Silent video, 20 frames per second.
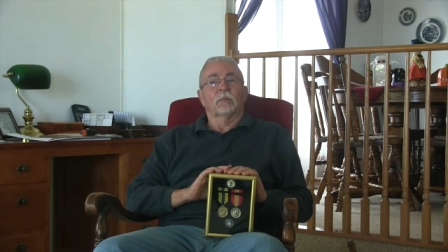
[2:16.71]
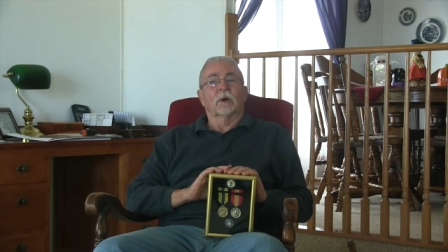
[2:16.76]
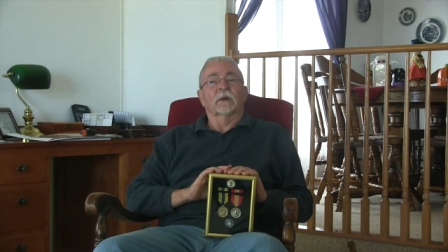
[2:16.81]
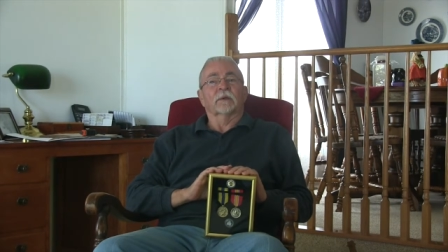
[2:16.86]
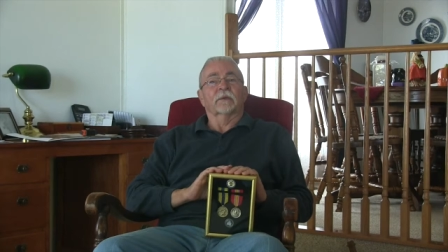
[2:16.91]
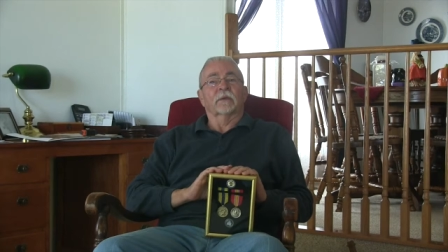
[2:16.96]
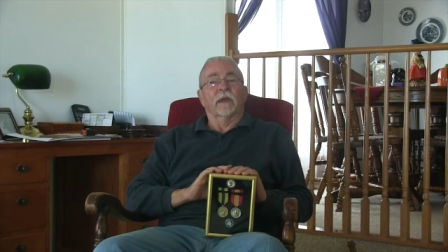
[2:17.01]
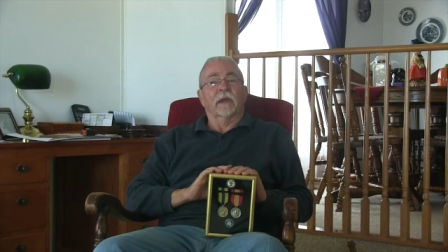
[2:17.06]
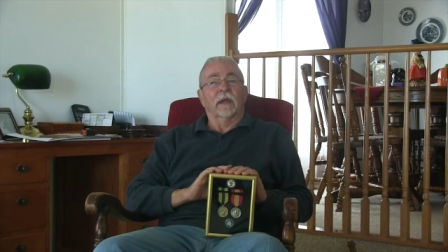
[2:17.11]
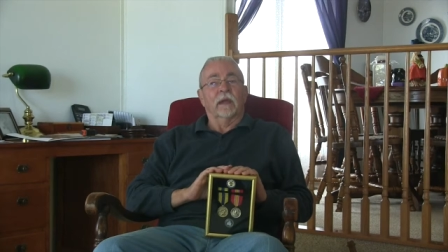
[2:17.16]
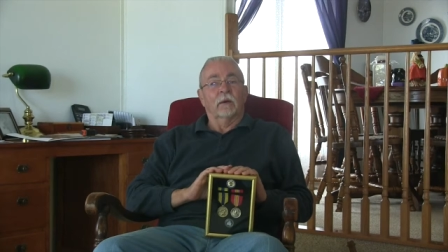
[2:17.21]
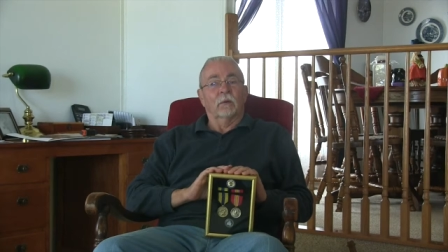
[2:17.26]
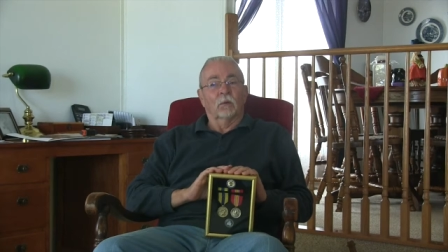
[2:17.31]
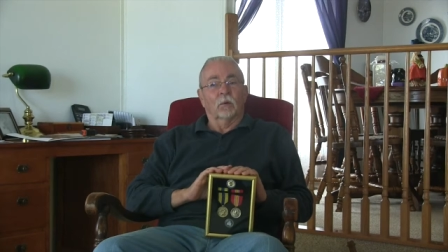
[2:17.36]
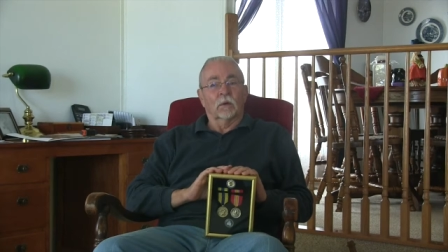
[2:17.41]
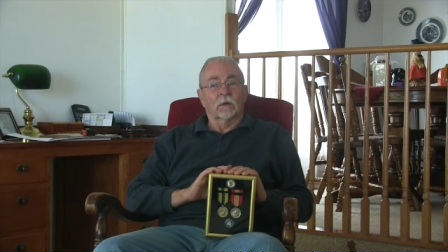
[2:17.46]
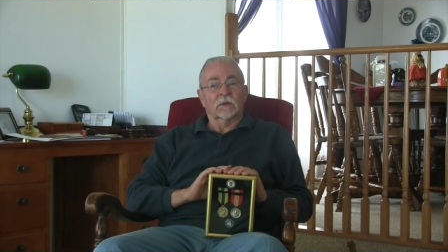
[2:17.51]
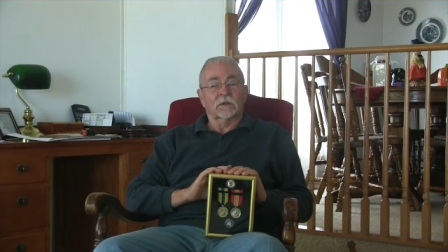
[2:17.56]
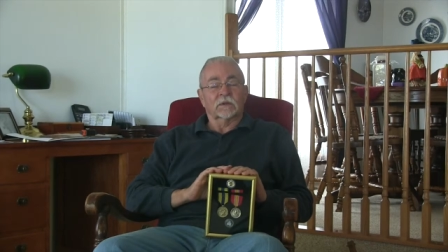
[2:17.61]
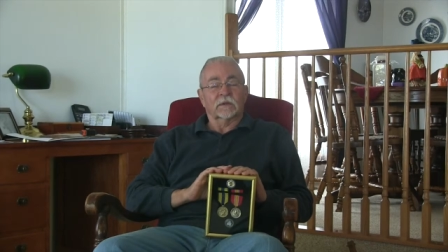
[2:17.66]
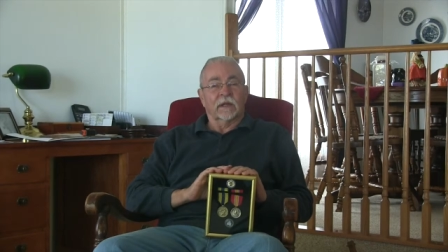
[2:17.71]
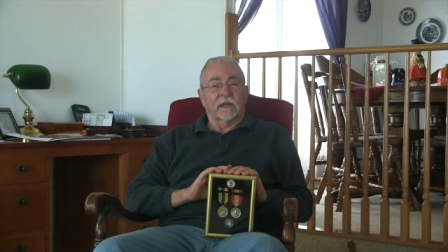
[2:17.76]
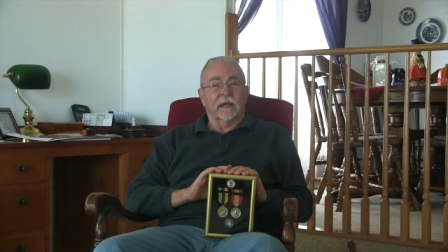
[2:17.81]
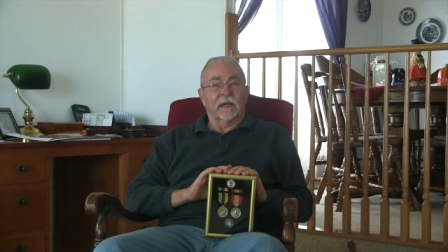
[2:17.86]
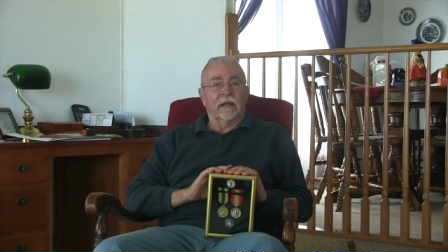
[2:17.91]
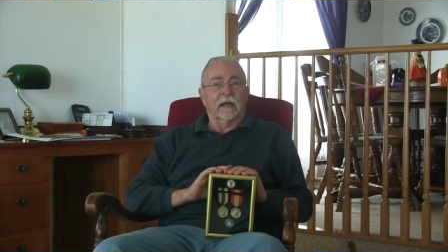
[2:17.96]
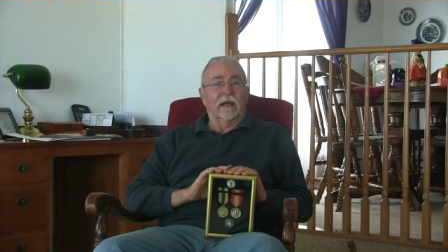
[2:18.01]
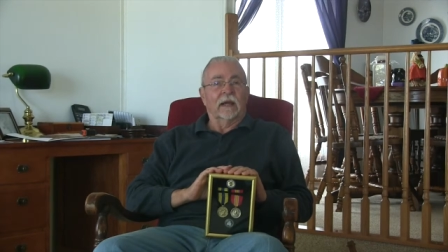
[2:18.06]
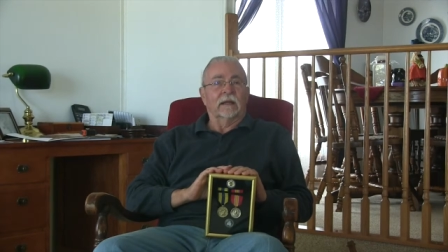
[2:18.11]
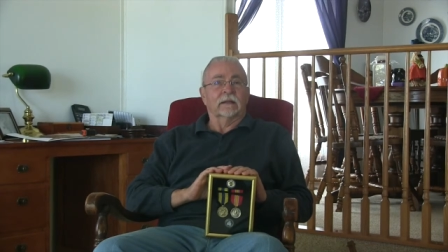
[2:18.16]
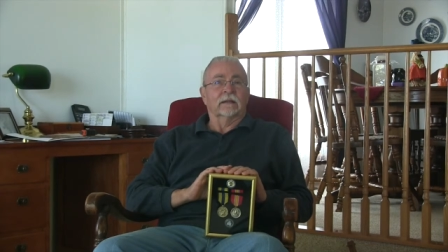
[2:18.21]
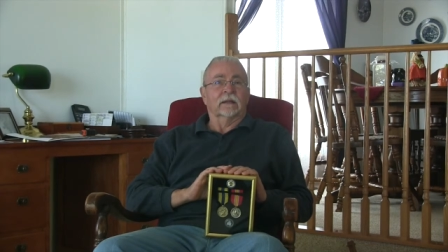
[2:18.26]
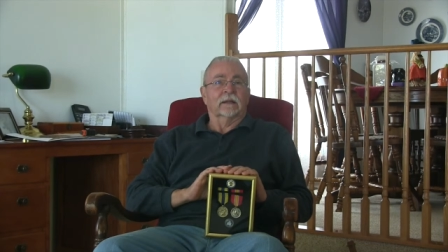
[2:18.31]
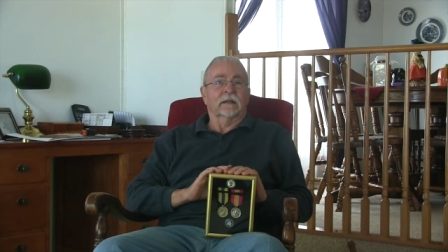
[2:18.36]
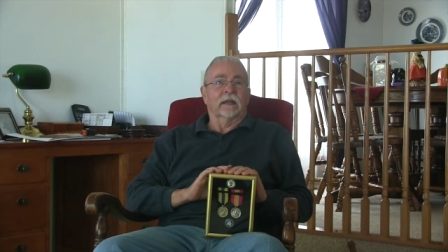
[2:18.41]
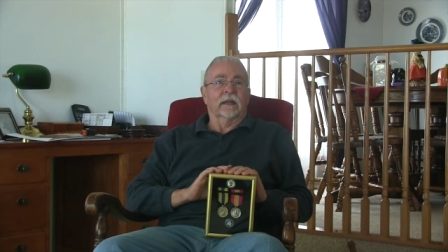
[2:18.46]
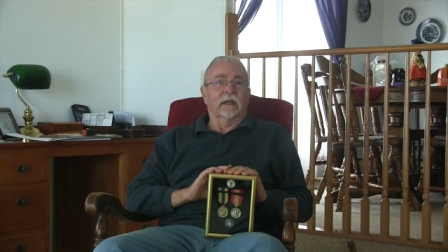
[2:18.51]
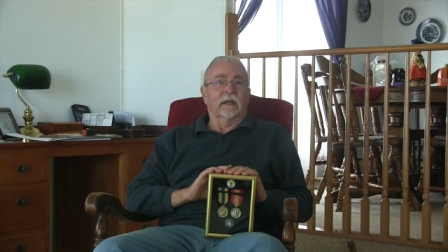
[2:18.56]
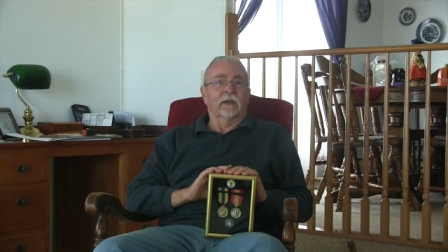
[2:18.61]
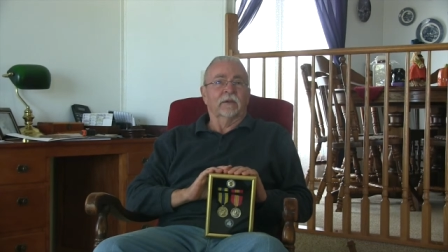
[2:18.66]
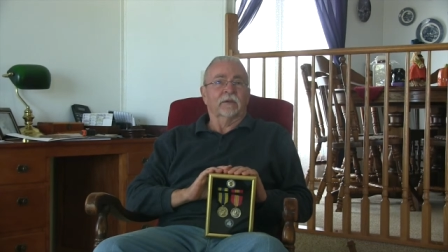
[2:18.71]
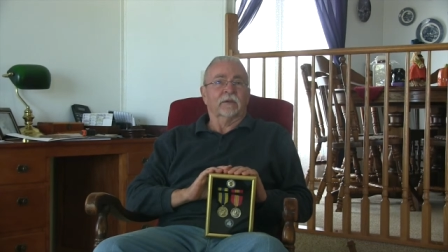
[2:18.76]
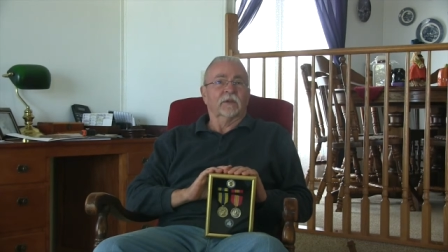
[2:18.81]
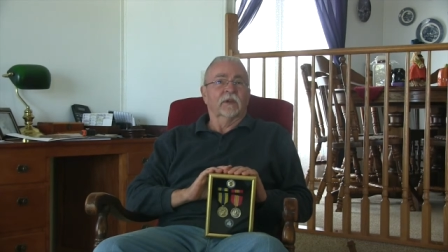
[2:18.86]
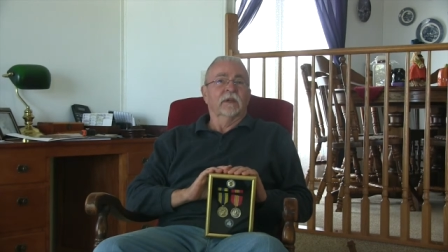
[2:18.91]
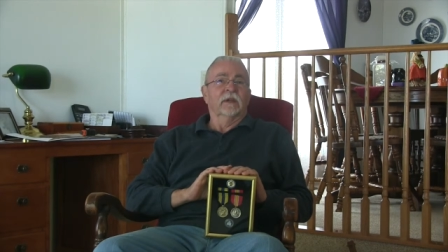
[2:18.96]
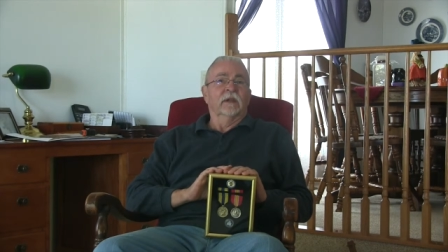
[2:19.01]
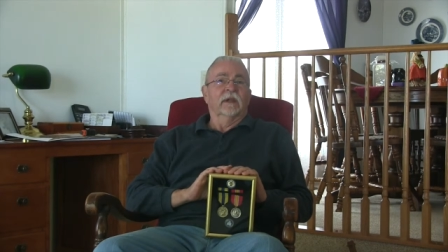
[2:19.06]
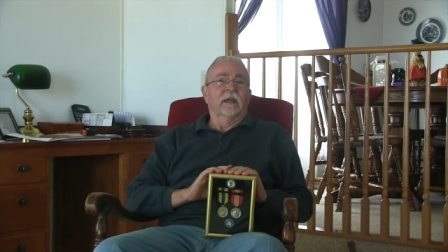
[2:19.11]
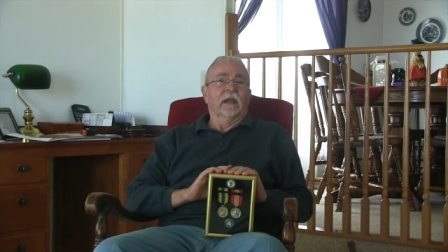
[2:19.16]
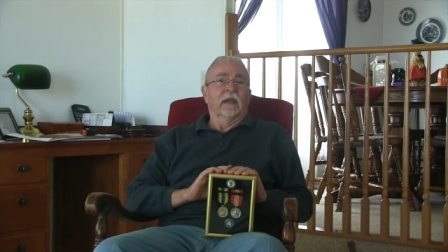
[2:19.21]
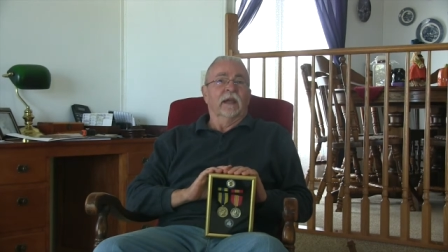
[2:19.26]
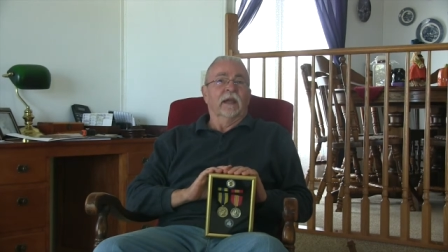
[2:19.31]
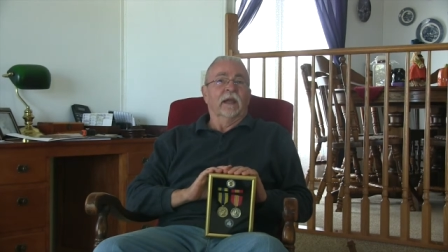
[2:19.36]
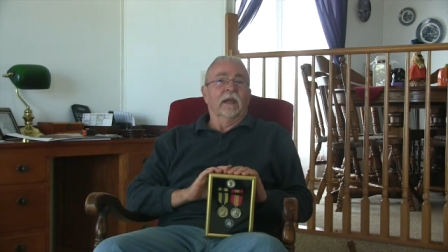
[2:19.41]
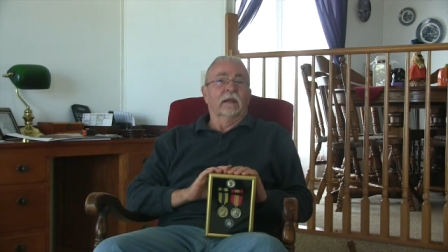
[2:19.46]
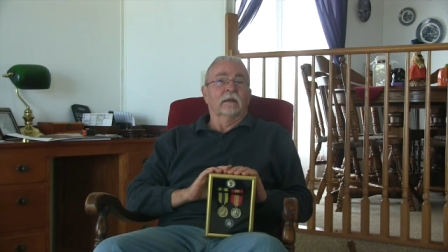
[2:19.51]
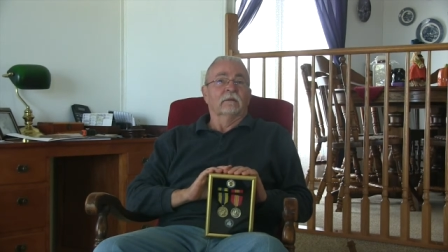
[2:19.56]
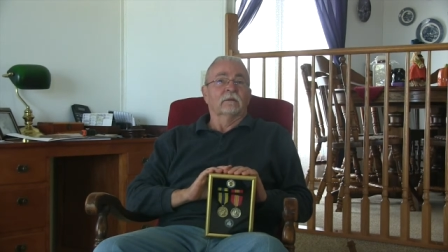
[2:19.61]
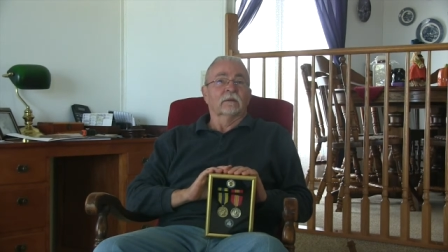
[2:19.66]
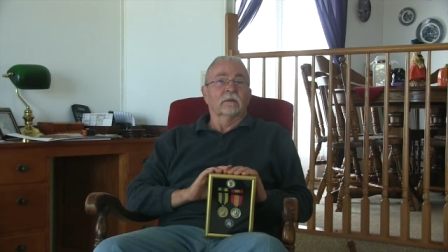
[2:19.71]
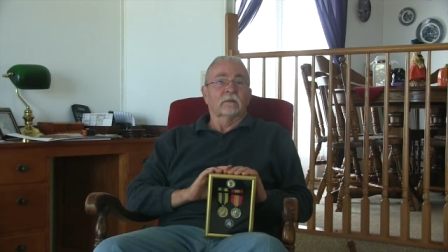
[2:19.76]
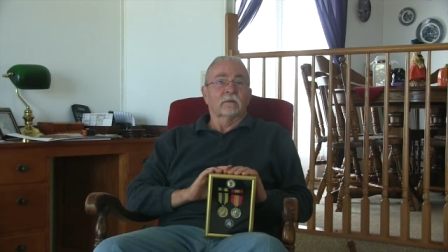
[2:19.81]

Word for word: but they would stay on the case and